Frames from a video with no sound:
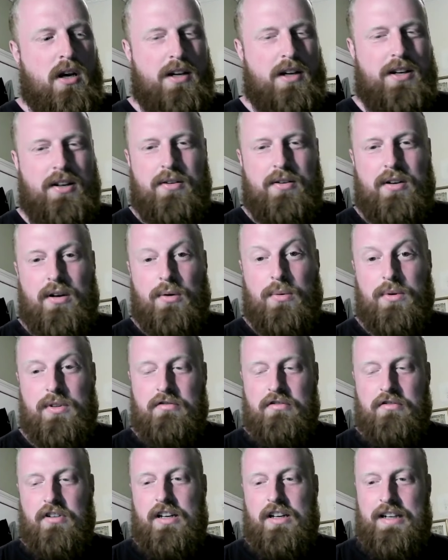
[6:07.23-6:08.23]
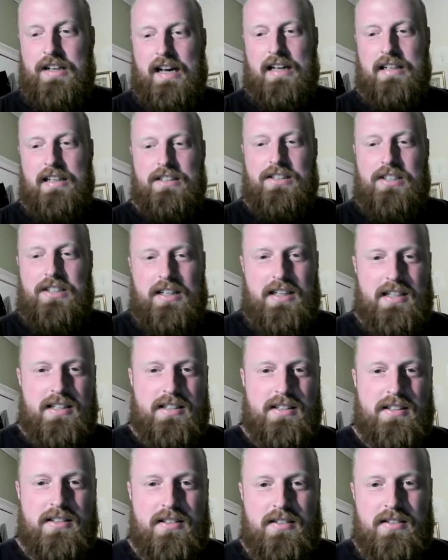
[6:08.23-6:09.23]
I don't know what the right analogy
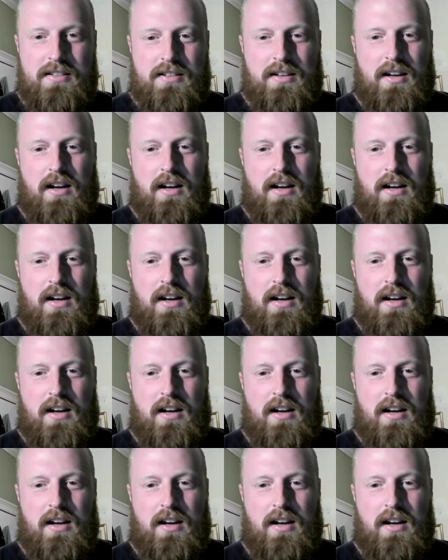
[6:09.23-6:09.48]
is.